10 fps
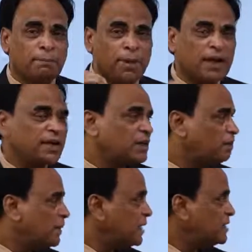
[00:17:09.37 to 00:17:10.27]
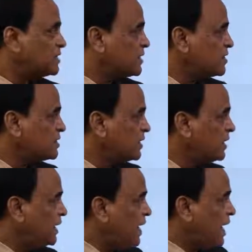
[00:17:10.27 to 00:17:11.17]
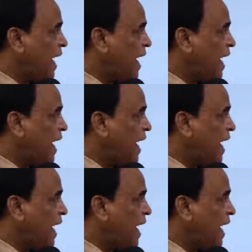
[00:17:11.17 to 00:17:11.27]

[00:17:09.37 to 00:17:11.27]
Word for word: marketing plan is concerned?